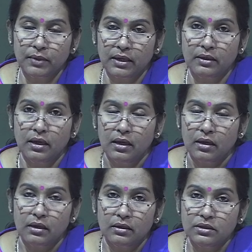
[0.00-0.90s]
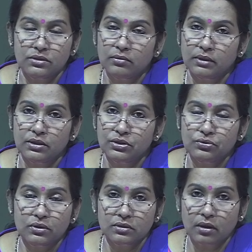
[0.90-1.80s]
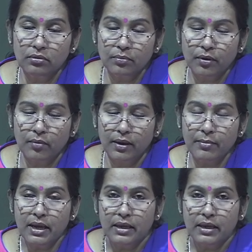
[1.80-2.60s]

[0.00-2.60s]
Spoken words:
and resolve that issue or solve the problem.